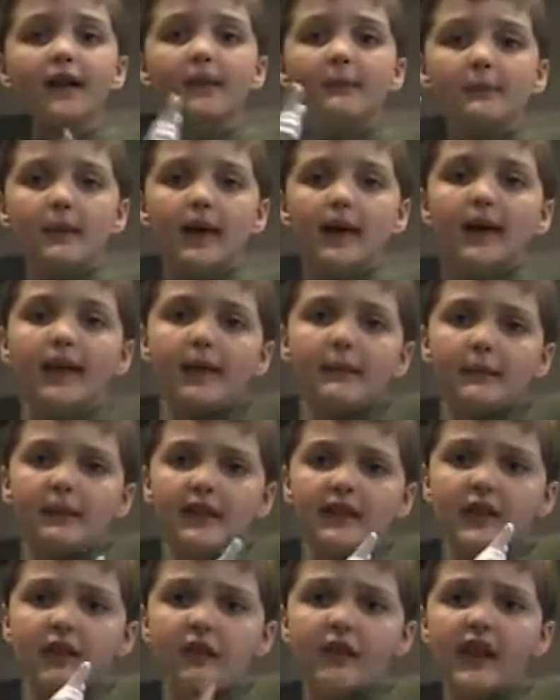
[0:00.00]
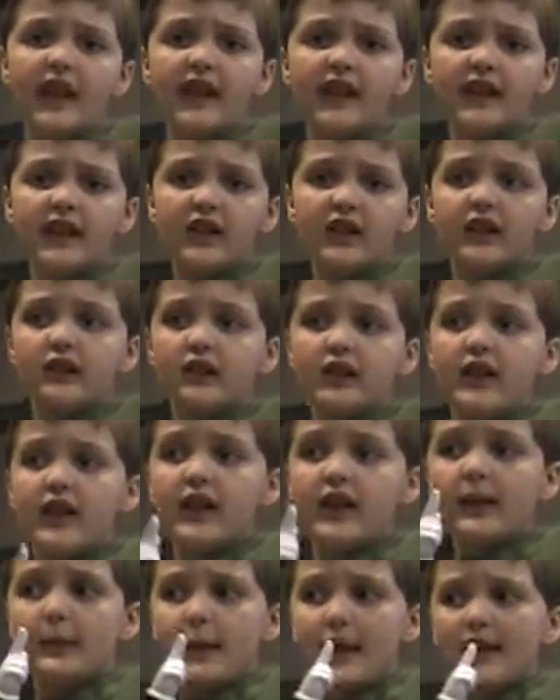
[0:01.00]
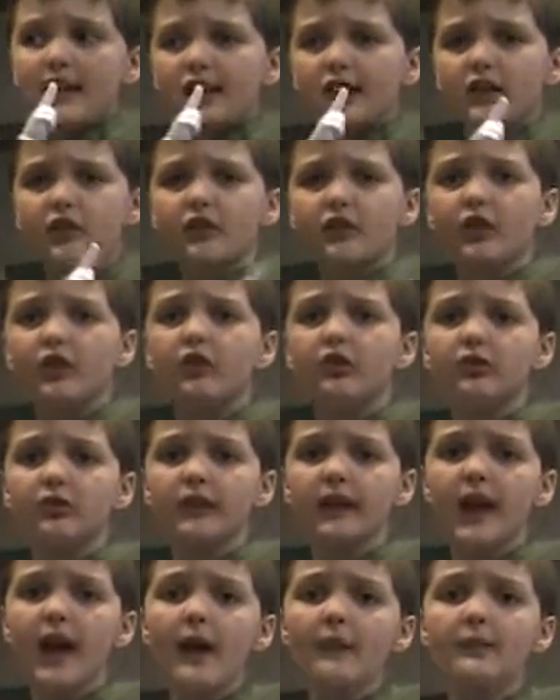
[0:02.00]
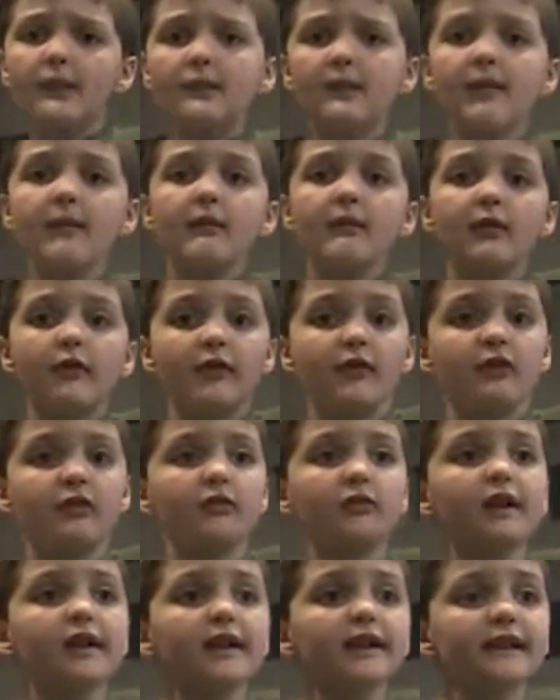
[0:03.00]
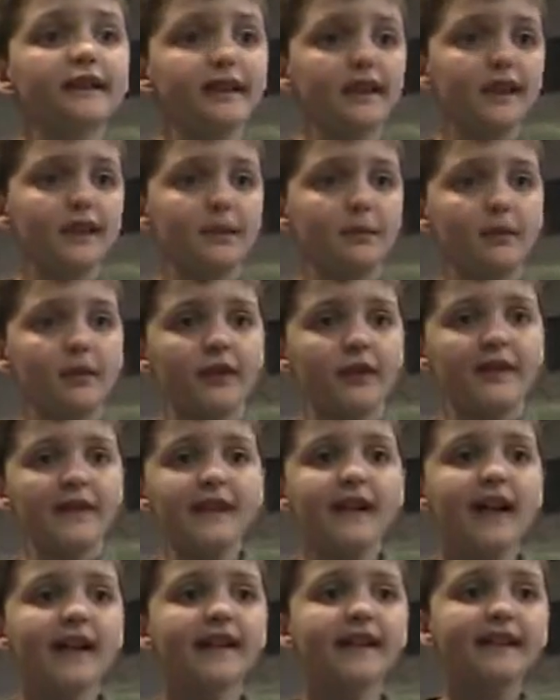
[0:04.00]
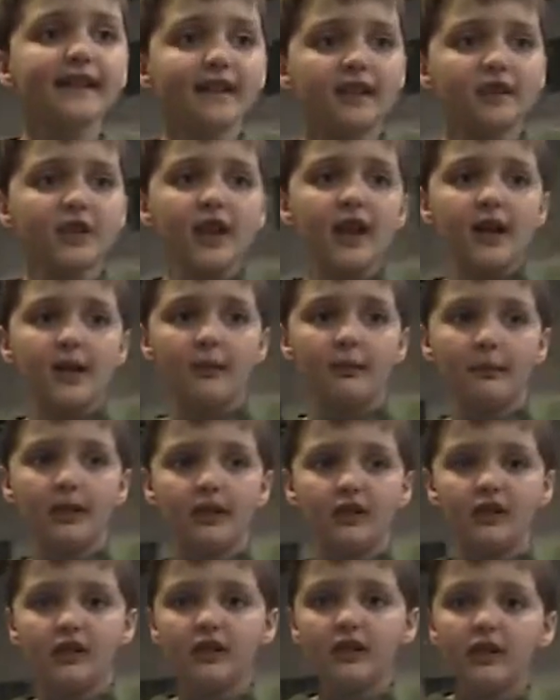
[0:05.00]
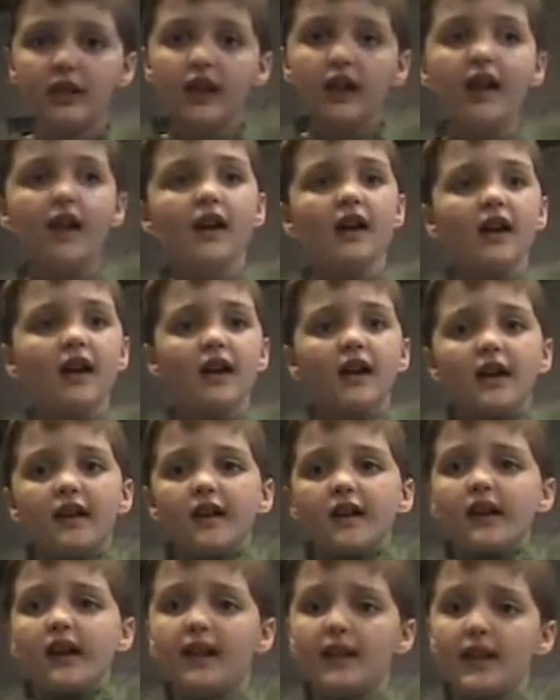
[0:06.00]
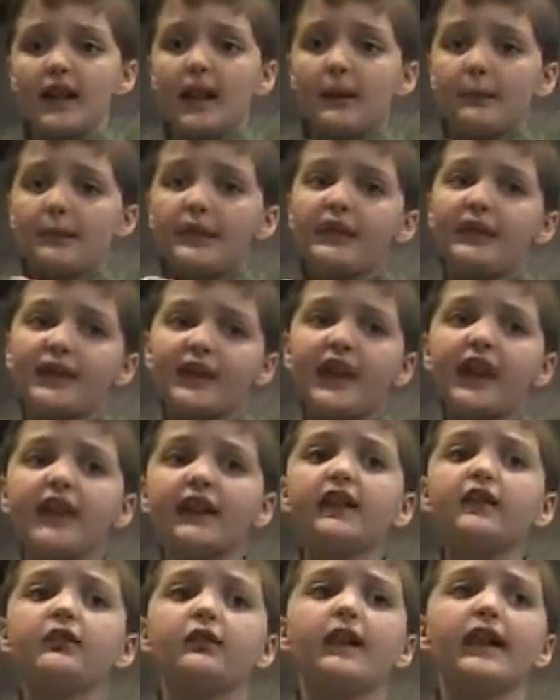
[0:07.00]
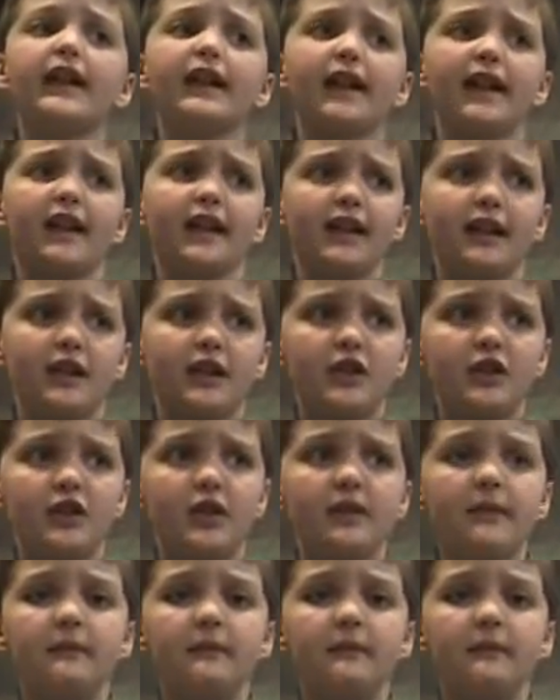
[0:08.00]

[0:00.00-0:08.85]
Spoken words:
my name is Nathaniel, and I'm 8 years old. I'm a member of the Green Team with Science Gym, and I'm 2nd grade age.